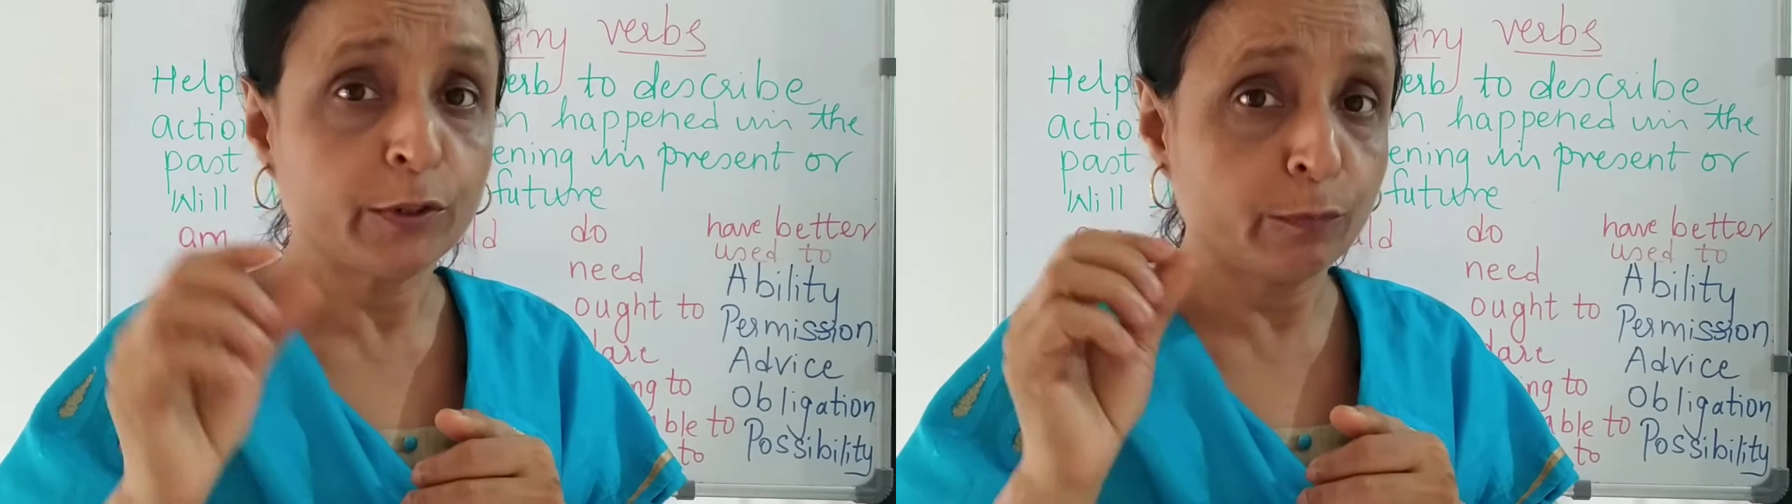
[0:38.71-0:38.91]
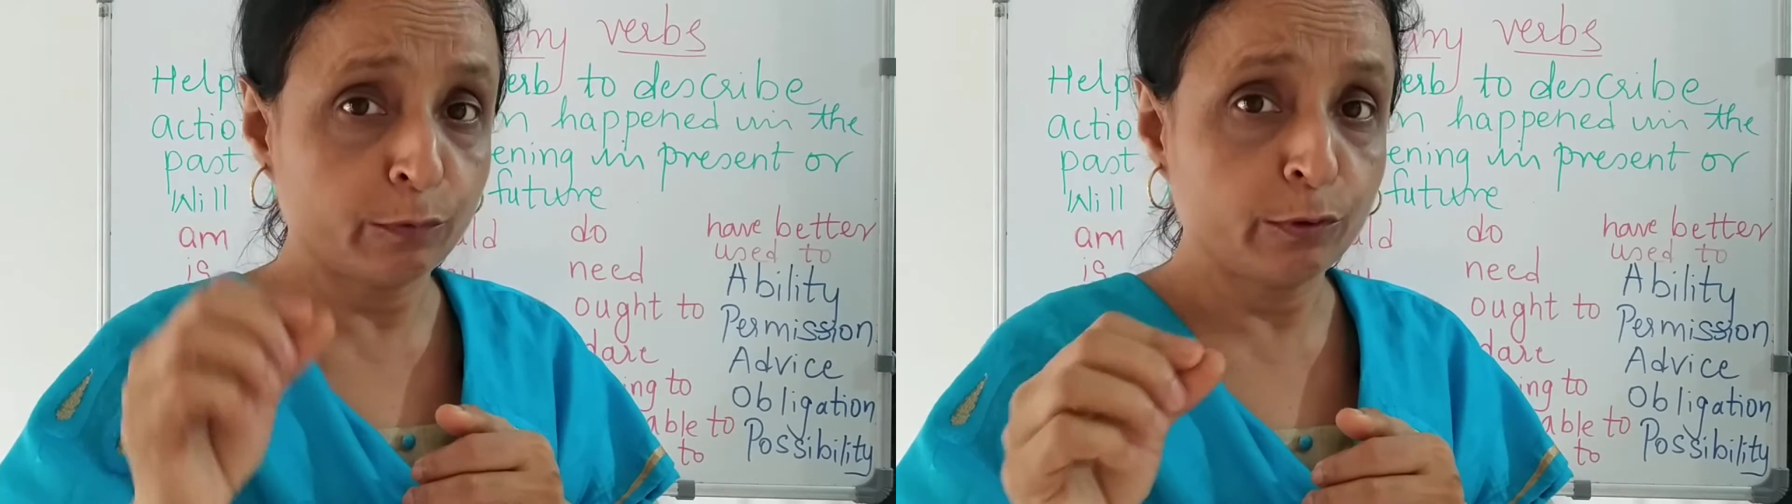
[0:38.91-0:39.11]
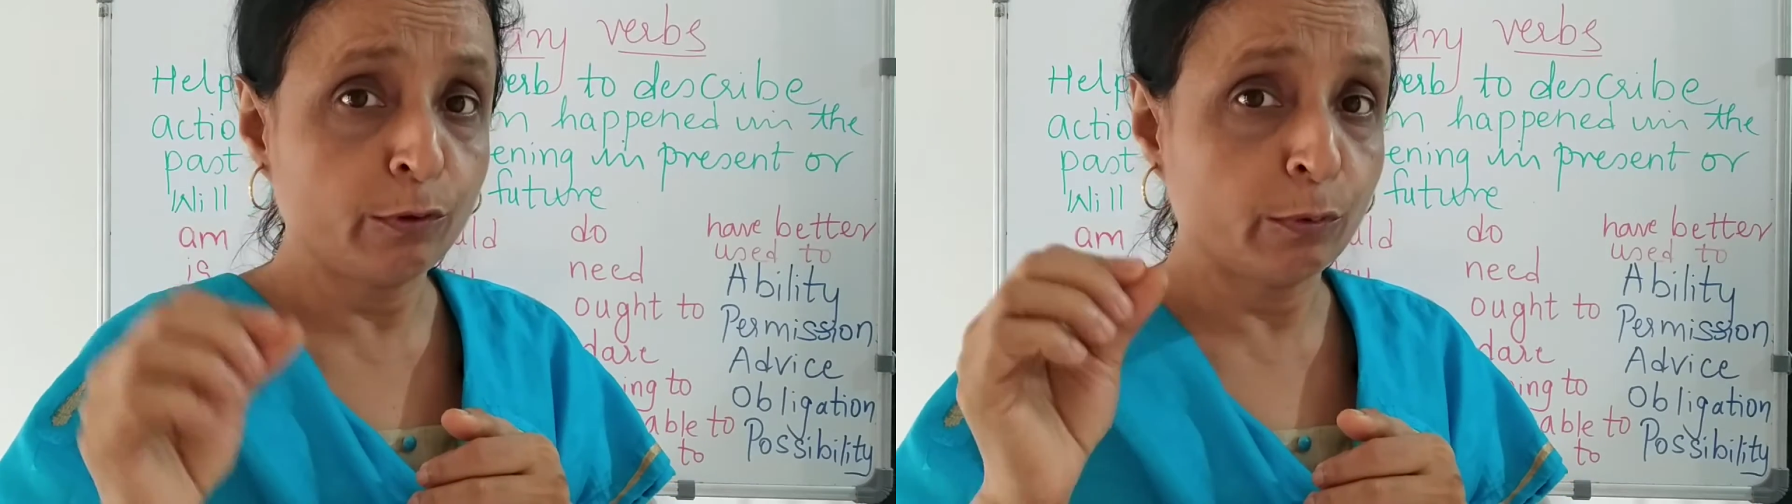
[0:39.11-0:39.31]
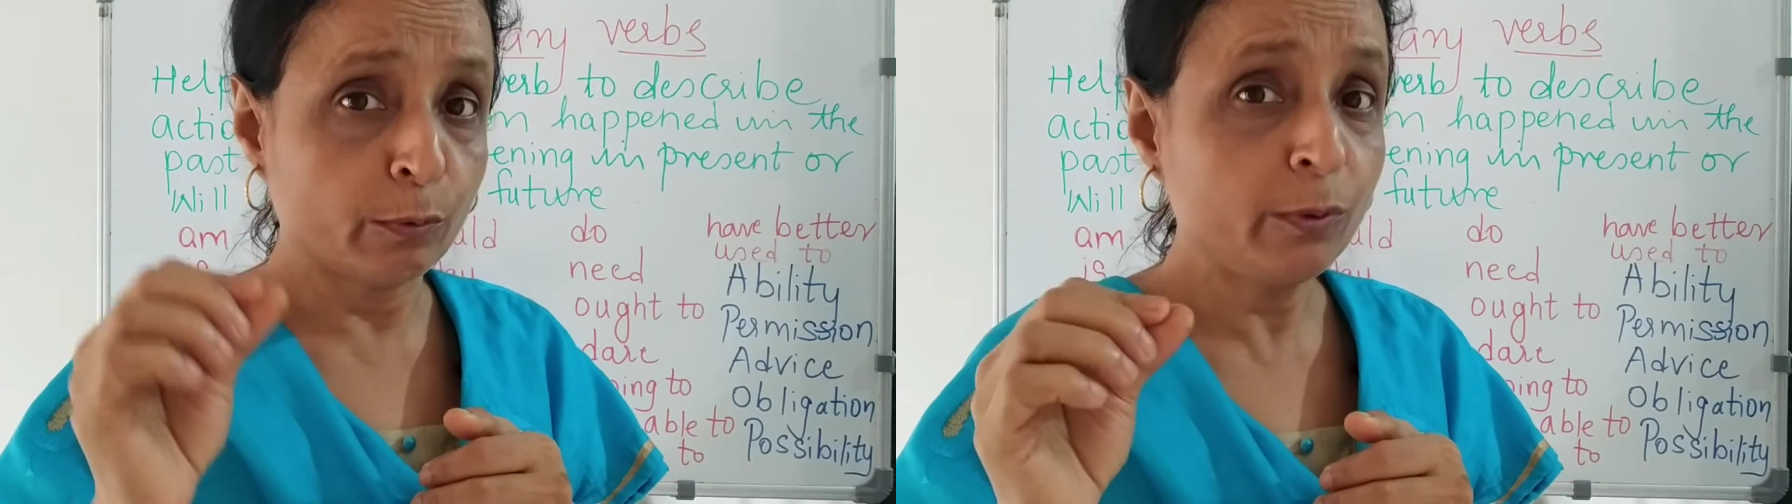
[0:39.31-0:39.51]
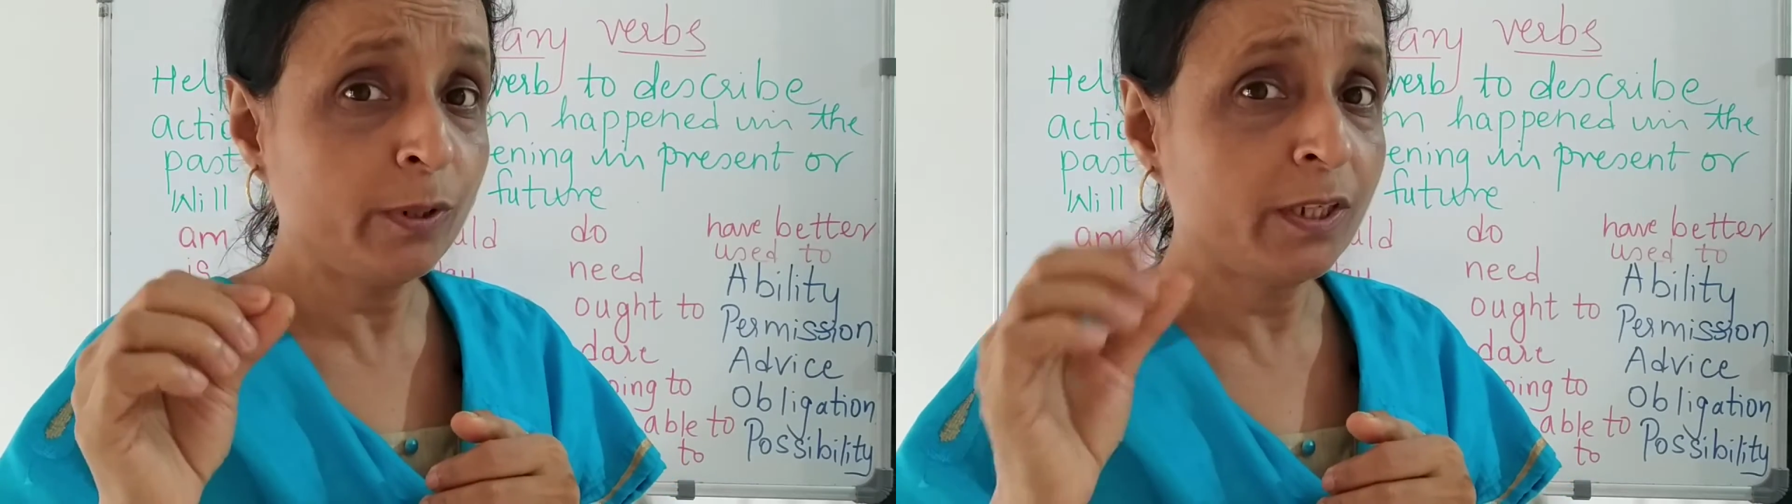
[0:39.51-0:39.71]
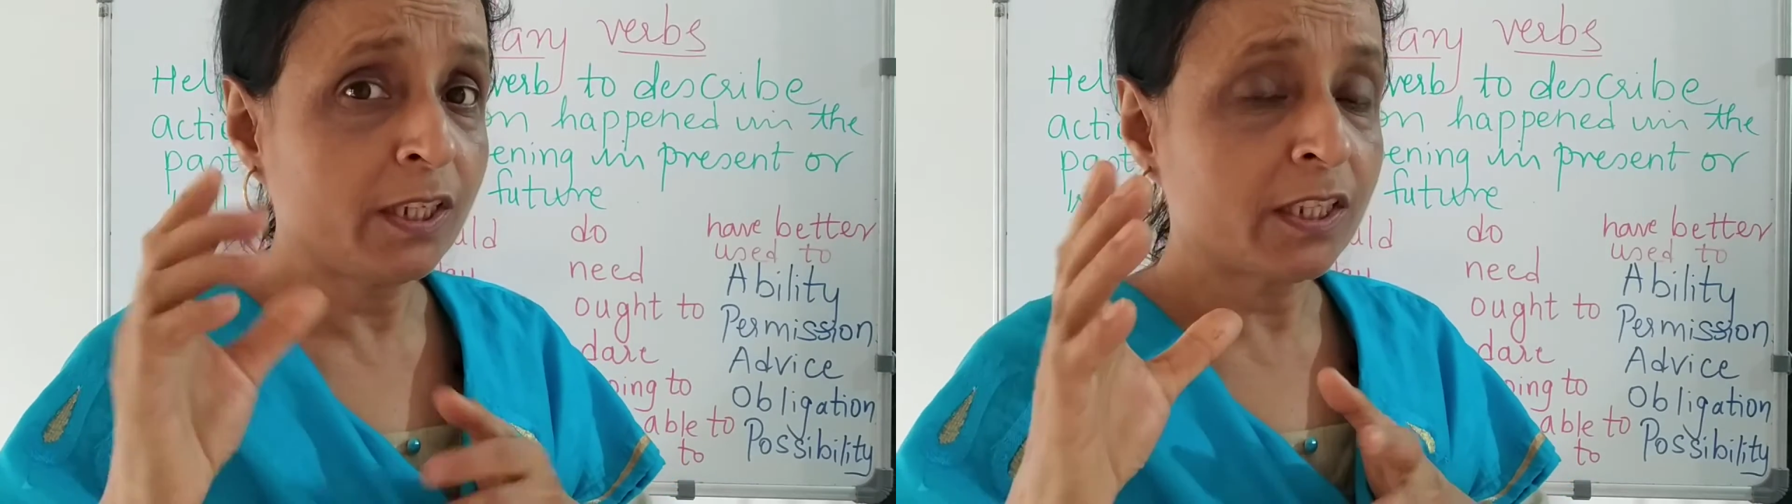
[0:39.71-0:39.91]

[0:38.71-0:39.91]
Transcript: You would know